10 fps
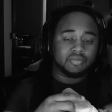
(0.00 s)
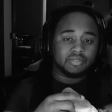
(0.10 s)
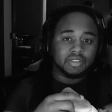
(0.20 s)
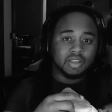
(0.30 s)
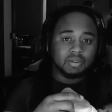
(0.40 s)

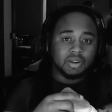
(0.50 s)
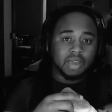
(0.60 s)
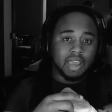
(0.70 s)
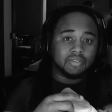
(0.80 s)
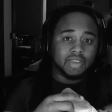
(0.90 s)
And we're gonna
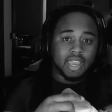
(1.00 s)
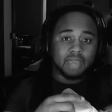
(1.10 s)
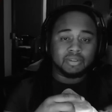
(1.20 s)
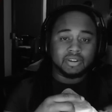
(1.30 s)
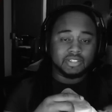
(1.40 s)
have
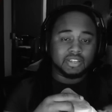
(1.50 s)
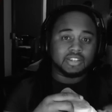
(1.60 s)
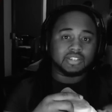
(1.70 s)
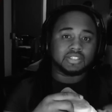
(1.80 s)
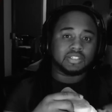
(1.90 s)
gaming
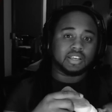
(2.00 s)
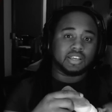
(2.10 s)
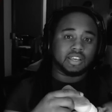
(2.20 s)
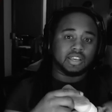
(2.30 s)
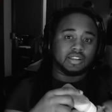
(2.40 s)
discussions
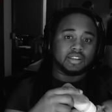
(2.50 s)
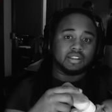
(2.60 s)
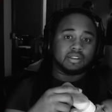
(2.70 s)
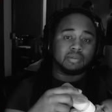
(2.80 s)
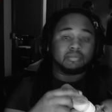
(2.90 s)
in,
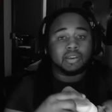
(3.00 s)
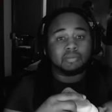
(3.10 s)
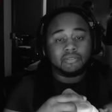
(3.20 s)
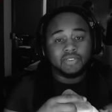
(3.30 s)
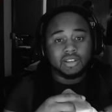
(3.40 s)
in, in
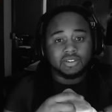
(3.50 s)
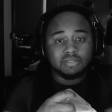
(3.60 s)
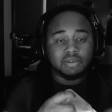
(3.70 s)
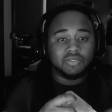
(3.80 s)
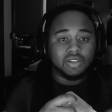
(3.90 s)
my videos, in
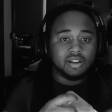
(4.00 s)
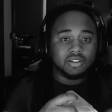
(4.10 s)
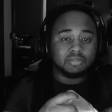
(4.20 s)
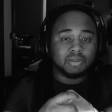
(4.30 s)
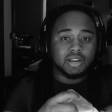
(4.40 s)
my vlogs,
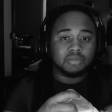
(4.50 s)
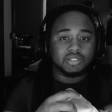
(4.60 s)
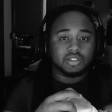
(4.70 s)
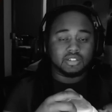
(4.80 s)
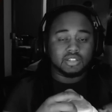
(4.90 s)
in my
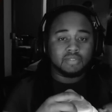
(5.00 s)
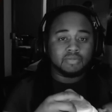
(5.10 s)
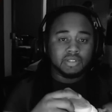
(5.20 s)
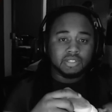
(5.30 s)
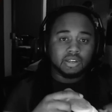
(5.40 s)
commentaries.
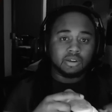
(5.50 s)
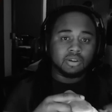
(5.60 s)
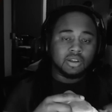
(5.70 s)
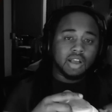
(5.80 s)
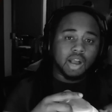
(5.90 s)
So
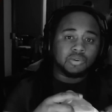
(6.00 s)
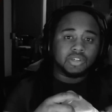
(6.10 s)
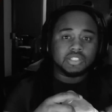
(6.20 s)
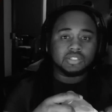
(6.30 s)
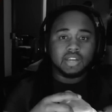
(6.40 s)
I will
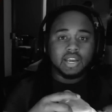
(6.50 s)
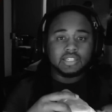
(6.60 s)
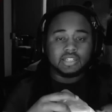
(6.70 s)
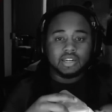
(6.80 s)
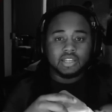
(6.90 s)
see you guys
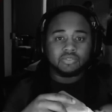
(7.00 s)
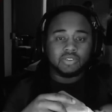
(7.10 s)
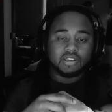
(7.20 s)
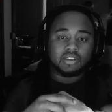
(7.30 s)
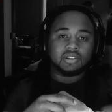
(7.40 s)
in the next
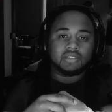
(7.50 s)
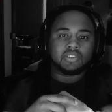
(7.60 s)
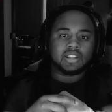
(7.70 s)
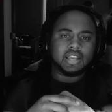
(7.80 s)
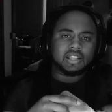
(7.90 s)
video. Leave a
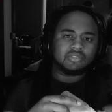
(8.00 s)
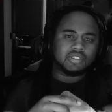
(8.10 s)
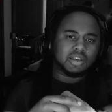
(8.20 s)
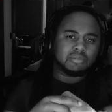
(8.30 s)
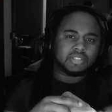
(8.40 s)
like, leave a
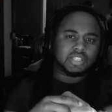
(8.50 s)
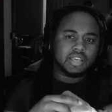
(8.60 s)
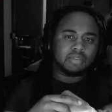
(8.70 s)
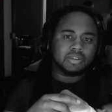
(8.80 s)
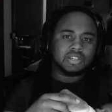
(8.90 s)
comment.
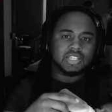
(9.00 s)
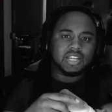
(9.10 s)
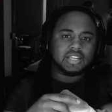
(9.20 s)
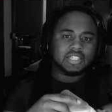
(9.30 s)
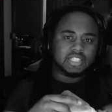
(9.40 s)
Tell me should
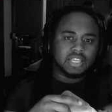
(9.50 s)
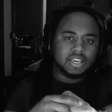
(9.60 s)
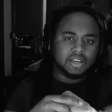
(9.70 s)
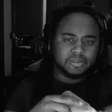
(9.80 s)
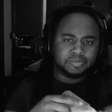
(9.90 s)
I
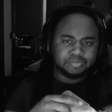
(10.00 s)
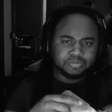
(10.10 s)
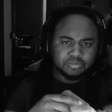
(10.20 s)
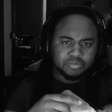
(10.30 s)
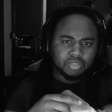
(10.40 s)
sell
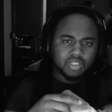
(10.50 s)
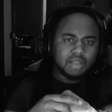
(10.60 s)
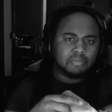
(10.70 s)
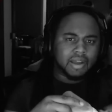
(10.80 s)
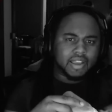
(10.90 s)

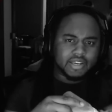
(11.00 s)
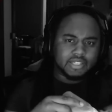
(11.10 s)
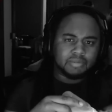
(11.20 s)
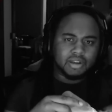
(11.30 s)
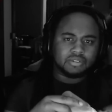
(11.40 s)
my
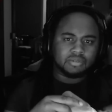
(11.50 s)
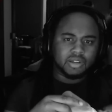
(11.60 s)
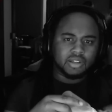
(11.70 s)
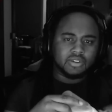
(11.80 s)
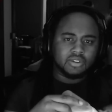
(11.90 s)
Xbox
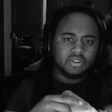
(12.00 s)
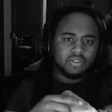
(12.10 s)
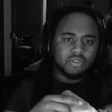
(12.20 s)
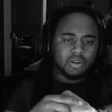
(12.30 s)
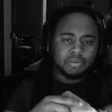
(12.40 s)
One
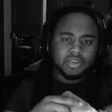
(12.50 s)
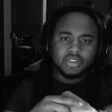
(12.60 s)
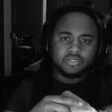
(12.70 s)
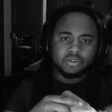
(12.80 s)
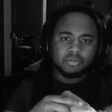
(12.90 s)
for a
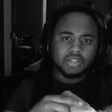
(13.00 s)
PS4 because